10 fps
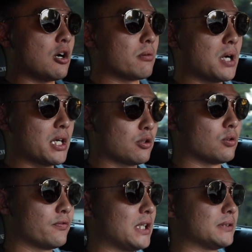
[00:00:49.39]
on my
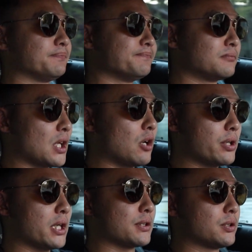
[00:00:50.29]
Corvette.
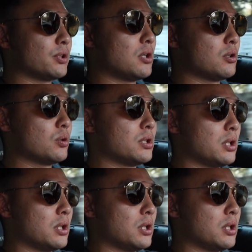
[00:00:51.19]
Okay, so